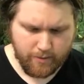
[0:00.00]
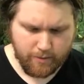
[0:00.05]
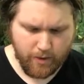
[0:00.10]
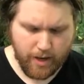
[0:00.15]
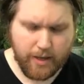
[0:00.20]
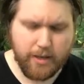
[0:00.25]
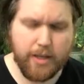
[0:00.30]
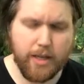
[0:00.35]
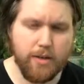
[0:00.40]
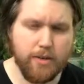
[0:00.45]

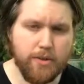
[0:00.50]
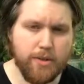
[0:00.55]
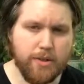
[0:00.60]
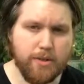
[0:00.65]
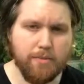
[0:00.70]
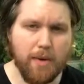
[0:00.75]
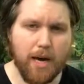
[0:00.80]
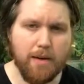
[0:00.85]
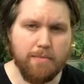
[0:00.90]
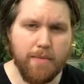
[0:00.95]
Grant gills
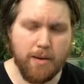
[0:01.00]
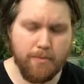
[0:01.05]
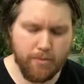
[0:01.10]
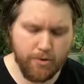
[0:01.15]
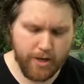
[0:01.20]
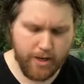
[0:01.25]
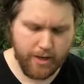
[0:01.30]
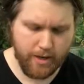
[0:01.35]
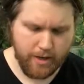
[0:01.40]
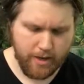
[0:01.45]
to my
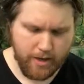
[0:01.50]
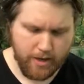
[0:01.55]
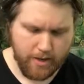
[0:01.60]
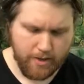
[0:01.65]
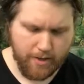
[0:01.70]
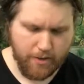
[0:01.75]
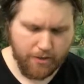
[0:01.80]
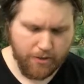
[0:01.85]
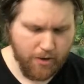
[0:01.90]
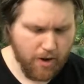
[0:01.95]
memory
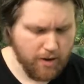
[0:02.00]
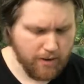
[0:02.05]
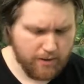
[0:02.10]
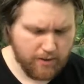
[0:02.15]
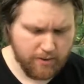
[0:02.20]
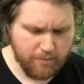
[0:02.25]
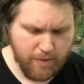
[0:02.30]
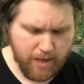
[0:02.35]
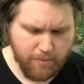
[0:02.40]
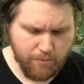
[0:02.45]
that
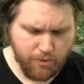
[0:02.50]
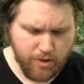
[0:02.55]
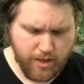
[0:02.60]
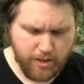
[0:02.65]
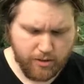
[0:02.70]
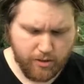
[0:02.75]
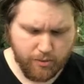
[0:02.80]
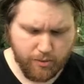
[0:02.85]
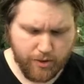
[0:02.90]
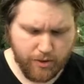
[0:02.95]
thoughts may
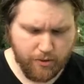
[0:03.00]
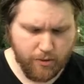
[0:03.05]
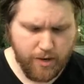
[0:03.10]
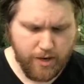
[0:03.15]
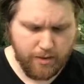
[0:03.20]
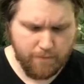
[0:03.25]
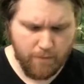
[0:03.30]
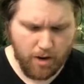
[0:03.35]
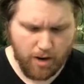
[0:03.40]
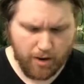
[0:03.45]
breach with
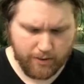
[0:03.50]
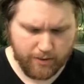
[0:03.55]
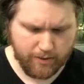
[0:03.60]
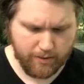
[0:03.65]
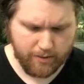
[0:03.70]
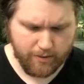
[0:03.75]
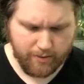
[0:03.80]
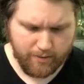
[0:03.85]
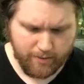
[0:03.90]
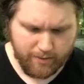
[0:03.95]
creek
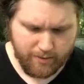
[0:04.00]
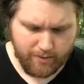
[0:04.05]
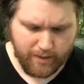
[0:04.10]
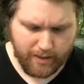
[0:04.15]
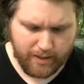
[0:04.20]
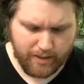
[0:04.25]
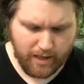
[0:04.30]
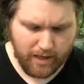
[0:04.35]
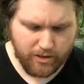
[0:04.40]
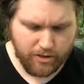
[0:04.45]
moss
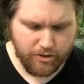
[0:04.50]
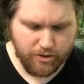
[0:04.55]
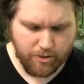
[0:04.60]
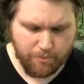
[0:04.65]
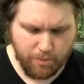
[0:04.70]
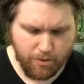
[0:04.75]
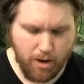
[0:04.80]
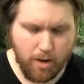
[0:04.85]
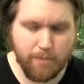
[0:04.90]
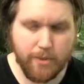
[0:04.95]
and touch
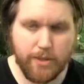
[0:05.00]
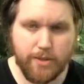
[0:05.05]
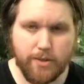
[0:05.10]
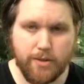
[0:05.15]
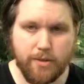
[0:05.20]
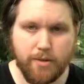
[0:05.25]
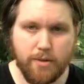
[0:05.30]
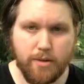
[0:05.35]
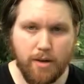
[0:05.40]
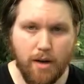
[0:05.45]
the
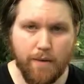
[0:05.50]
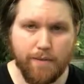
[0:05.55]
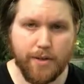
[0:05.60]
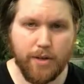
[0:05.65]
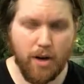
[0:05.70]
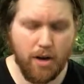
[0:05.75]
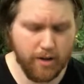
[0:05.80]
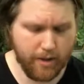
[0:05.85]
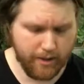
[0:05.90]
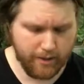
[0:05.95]
promise of
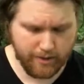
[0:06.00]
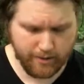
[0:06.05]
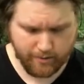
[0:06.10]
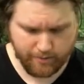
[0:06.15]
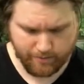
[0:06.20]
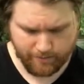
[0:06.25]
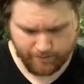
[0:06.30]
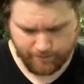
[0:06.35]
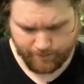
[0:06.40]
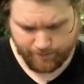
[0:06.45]
an August.
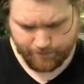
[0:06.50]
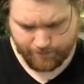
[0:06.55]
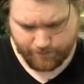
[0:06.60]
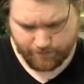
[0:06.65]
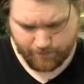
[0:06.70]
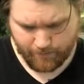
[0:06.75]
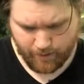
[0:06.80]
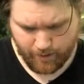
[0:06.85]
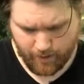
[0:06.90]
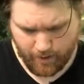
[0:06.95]

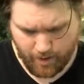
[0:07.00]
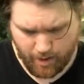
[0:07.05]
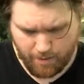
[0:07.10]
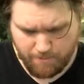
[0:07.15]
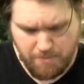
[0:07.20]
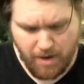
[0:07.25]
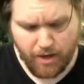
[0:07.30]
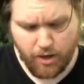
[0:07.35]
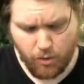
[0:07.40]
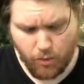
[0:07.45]

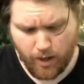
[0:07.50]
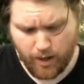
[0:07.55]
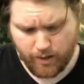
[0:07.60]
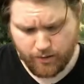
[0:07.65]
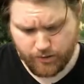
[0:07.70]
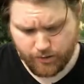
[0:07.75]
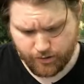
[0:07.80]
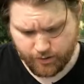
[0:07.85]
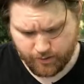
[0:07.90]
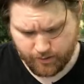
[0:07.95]
Meadow
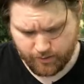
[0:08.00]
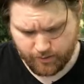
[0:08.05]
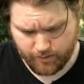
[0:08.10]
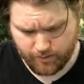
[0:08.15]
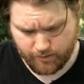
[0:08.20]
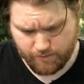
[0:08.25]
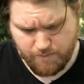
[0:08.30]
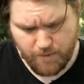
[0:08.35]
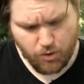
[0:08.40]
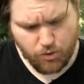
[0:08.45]
wedge,
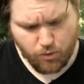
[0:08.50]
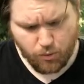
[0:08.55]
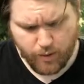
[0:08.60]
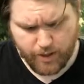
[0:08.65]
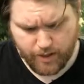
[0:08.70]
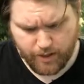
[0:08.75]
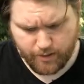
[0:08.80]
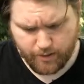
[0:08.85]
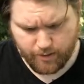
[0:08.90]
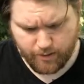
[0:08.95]

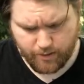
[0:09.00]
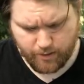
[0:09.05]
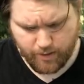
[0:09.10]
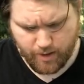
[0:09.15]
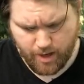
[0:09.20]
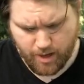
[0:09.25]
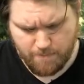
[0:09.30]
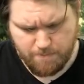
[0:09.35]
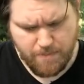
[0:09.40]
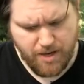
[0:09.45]
milkweed,
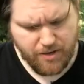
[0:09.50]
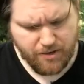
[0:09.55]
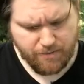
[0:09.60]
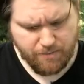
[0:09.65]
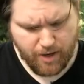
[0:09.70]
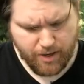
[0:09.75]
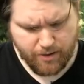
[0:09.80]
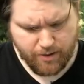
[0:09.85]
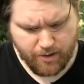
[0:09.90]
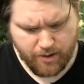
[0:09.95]
myth
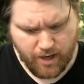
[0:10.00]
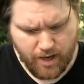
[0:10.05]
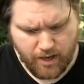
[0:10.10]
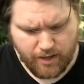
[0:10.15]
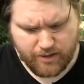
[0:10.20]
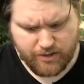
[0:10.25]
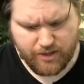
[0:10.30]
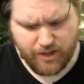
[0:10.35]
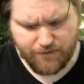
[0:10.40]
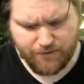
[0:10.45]
mother,
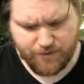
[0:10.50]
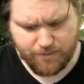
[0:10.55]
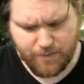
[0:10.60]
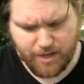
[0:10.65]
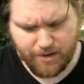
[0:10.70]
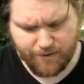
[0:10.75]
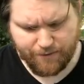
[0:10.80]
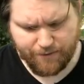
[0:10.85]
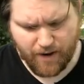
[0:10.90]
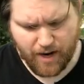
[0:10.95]
sift
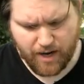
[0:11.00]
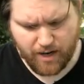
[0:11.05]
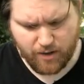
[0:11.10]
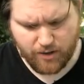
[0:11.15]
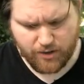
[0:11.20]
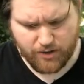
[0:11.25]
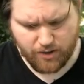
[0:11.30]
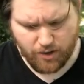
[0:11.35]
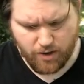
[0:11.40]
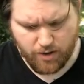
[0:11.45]
me a
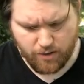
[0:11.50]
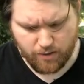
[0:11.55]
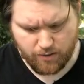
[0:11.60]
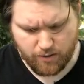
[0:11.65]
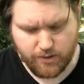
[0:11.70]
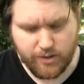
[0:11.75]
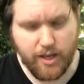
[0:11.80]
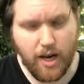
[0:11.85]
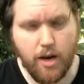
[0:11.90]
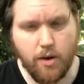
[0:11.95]
fire song,
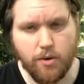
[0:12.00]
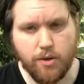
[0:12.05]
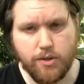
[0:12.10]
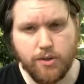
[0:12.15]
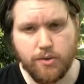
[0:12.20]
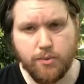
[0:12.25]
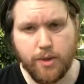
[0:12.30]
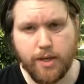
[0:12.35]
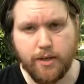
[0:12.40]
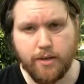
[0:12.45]
sour
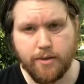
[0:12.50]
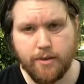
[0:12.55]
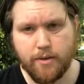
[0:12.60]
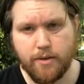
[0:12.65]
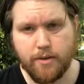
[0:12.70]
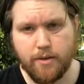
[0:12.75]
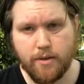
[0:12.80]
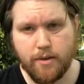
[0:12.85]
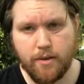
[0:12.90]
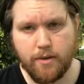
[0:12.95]
sweet,
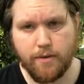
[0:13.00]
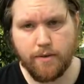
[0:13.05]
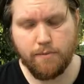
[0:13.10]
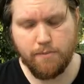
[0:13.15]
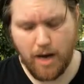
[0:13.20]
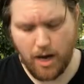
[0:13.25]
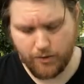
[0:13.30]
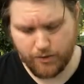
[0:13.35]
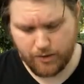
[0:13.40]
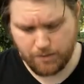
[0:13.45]

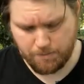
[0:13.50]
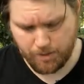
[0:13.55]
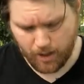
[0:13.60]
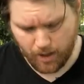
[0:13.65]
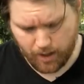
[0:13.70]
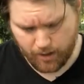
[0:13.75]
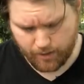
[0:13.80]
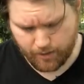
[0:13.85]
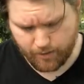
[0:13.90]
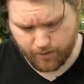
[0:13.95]
from out the
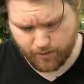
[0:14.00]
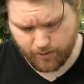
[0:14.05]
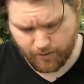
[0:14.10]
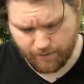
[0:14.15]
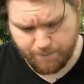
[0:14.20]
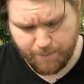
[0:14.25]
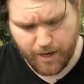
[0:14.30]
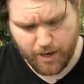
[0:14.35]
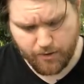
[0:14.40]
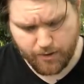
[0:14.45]
blood
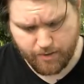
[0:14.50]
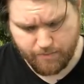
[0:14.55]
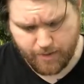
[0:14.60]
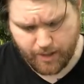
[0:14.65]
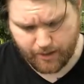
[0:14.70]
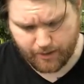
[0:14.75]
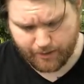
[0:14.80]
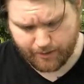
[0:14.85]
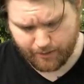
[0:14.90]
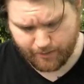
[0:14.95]
of berry
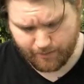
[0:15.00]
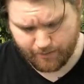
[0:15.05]
meat.